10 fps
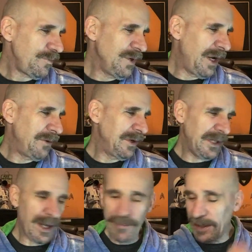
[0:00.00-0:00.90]
I
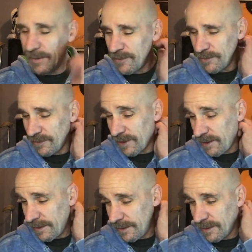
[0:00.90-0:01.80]
really am. I am doing
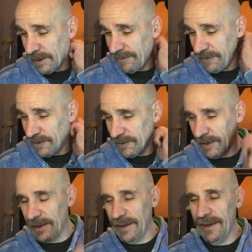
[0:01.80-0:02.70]
great. I feel
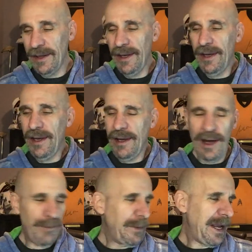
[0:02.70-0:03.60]
uh,
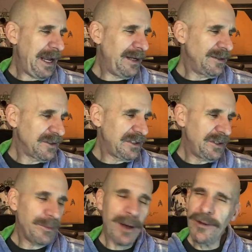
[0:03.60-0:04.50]
my ankles are
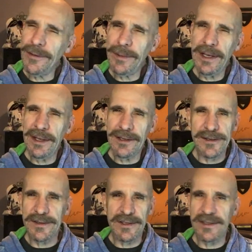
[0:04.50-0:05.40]
still bothering me
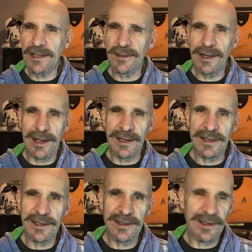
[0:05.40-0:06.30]
because it's just that lot
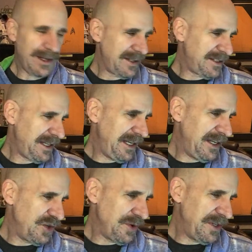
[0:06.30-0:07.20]
of, lot of ski
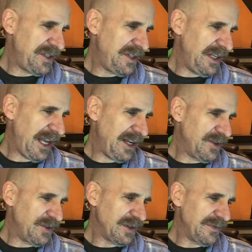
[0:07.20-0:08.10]
injuries to the
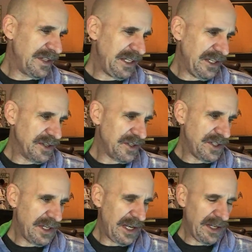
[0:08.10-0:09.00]
ankles over the
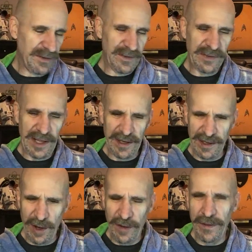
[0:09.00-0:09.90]
years. And
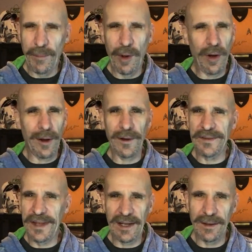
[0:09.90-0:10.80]
standing on them all
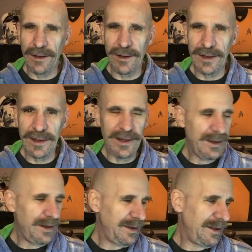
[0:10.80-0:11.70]
day long.
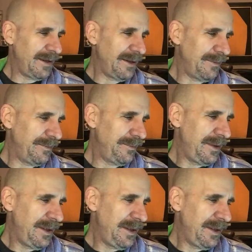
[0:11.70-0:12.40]
Um,